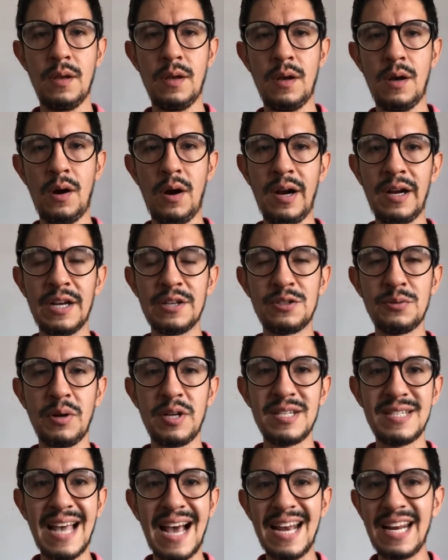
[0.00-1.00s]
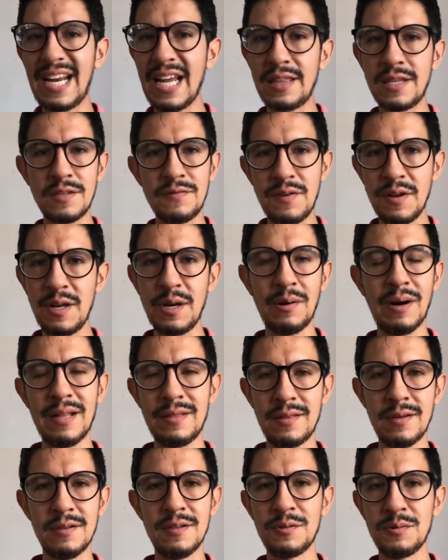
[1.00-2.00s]
All right, guys, so I just had to get this video out
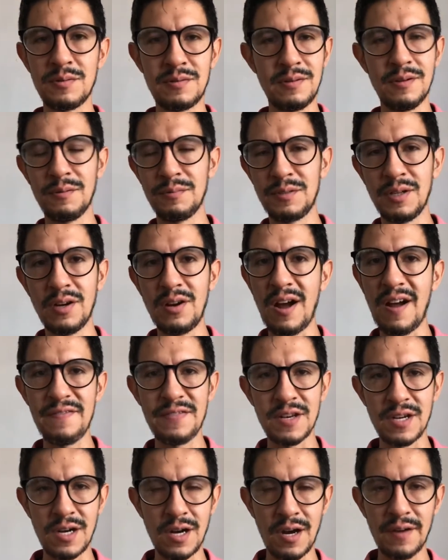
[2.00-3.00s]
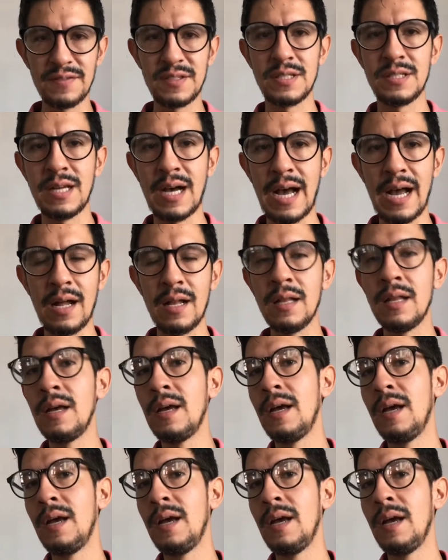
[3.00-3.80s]
there. This was, done off the cuff style.